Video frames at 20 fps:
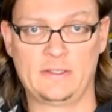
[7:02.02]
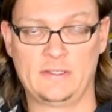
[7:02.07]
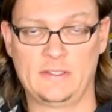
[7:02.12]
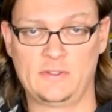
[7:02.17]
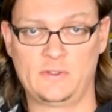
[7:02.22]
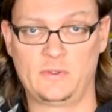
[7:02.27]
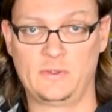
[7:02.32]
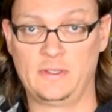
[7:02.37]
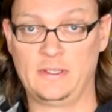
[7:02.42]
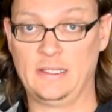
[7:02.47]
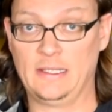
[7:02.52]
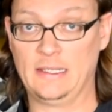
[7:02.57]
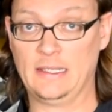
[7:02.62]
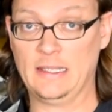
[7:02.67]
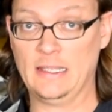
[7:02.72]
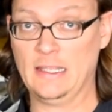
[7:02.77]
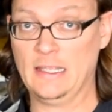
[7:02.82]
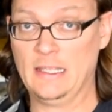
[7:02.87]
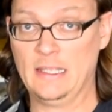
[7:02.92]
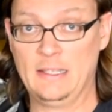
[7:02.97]
that sort of thing,
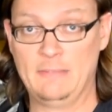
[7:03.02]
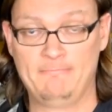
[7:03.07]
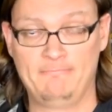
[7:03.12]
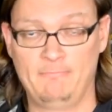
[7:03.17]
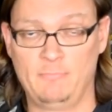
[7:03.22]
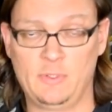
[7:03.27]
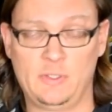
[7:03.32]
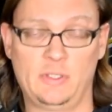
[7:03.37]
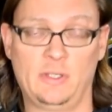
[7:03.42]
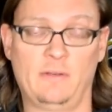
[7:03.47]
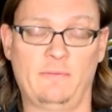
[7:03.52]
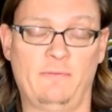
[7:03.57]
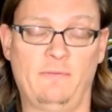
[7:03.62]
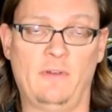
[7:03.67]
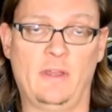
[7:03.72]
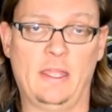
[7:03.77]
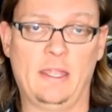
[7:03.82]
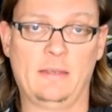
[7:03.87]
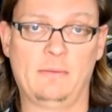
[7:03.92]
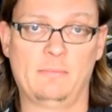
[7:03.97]
what you're going to
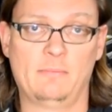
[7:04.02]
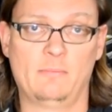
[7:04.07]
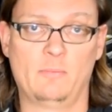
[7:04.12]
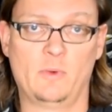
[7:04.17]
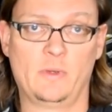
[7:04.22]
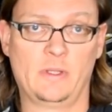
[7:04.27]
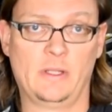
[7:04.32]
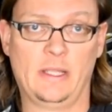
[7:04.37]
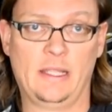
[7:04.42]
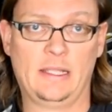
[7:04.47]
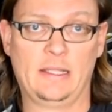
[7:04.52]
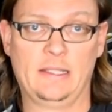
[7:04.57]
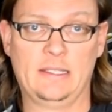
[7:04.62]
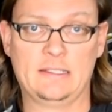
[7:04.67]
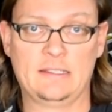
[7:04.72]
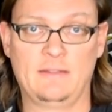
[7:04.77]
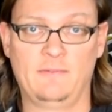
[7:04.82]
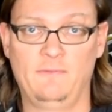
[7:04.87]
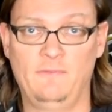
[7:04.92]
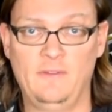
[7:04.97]
find more than likely
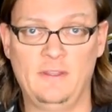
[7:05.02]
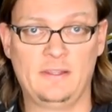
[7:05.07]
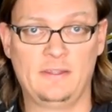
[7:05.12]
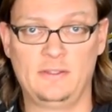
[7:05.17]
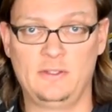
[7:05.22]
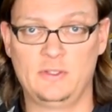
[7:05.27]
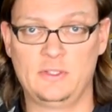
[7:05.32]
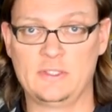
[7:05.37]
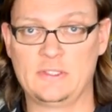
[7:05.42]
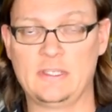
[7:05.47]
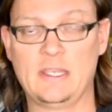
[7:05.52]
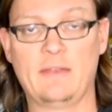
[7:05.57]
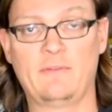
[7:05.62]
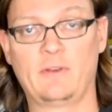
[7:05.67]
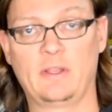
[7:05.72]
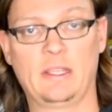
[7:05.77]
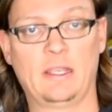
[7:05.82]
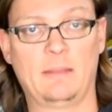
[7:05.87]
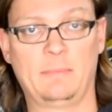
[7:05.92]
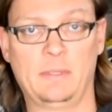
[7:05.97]
is that fifth, you just never
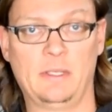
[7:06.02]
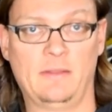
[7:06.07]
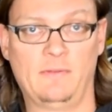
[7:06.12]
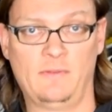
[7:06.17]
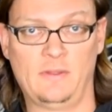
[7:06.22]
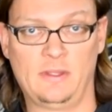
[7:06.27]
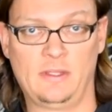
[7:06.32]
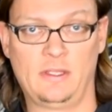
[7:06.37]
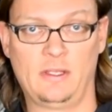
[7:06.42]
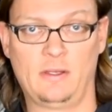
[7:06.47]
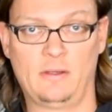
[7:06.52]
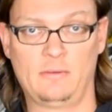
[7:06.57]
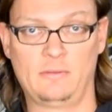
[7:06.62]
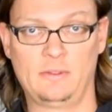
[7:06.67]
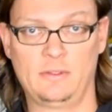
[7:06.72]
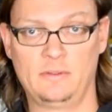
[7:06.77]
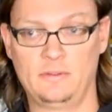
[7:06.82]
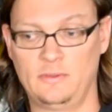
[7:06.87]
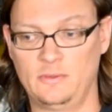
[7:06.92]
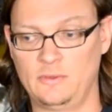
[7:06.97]
get up into fifth gear.
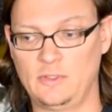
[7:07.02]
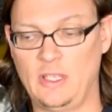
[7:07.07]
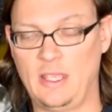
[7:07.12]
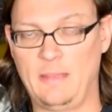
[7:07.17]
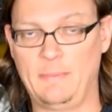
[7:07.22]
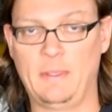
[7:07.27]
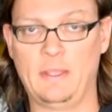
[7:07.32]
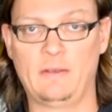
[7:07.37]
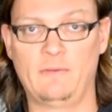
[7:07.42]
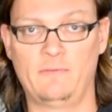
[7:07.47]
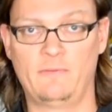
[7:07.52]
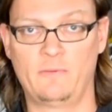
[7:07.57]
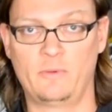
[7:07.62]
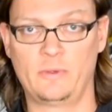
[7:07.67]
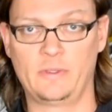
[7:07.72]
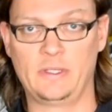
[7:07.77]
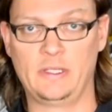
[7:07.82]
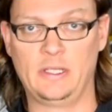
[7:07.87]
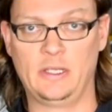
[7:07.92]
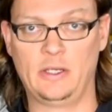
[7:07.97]
You're top out in
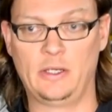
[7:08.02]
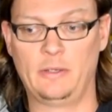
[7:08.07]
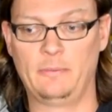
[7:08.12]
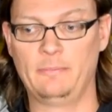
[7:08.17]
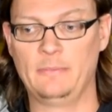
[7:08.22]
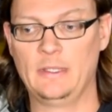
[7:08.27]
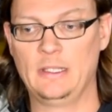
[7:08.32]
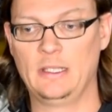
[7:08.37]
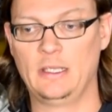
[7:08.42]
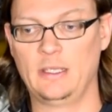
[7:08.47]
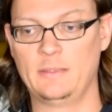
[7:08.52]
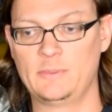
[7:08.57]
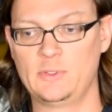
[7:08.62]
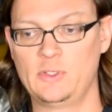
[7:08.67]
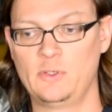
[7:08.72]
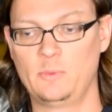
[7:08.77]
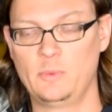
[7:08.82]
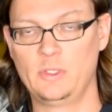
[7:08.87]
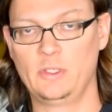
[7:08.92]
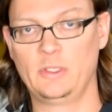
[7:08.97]
fourth gear,
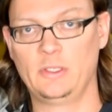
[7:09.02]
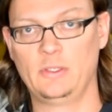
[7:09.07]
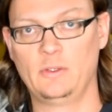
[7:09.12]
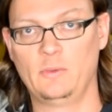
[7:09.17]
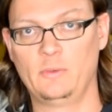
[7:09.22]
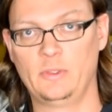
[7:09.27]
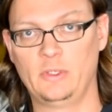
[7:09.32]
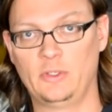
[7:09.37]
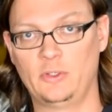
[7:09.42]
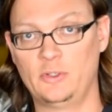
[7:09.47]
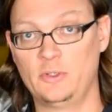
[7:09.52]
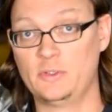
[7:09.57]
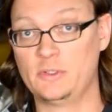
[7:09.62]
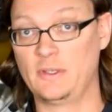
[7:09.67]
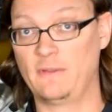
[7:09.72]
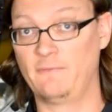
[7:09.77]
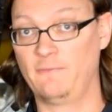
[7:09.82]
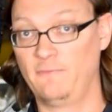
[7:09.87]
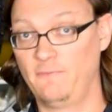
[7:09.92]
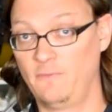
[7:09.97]
so you really only are
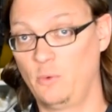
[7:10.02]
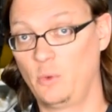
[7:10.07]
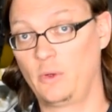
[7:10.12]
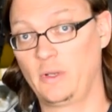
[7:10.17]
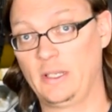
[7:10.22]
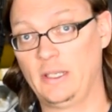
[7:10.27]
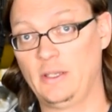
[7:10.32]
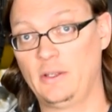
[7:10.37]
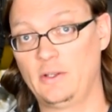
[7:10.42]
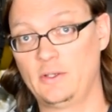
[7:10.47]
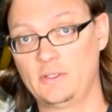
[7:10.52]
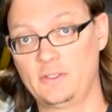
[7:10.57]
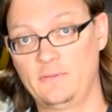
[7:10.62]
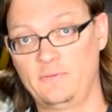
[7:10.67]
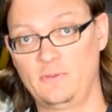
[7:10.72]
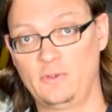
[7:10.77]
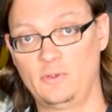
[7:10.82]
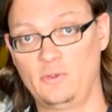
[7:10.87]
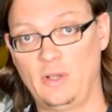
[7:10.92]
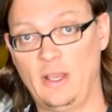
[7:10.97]
using four gears if
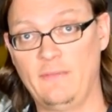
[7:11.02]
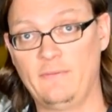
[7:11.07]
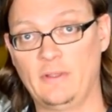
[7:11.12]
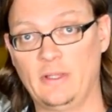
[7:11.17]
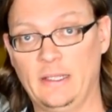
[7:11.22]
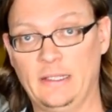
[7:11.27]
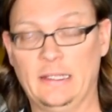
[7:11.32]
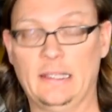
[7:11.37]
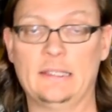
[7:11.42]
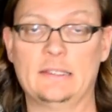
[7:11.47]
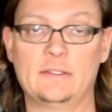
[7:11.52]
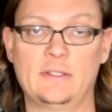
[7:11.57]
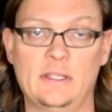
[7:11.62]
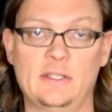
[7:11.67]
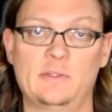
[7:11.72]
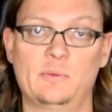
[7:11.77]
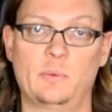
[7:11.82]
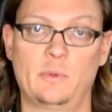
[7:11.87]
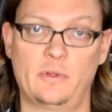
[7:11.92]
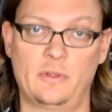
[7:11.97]
you're driving like that. And so
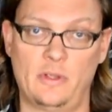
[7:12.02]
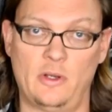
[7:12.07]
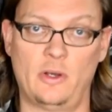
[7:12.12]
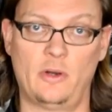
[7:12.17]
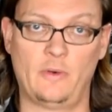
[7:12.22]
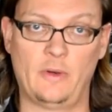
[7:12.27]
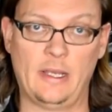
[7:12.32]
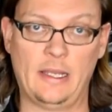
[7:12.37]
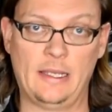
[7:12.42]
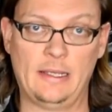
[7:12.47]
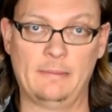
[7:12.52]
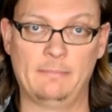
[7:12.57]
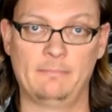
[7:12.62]
that's where the RA